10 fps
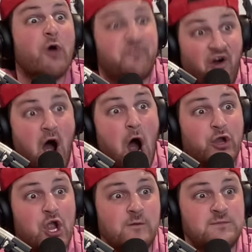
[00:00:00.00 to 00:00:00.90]

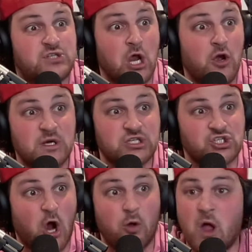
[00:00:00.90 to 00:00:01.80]
Volume 2, a
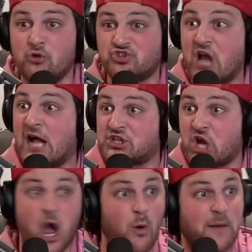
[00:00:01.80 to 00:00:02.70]
solo shot to
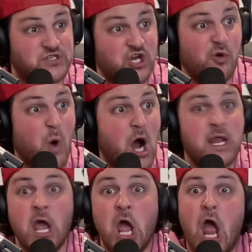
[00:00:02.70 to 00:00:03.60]
go up 2-1.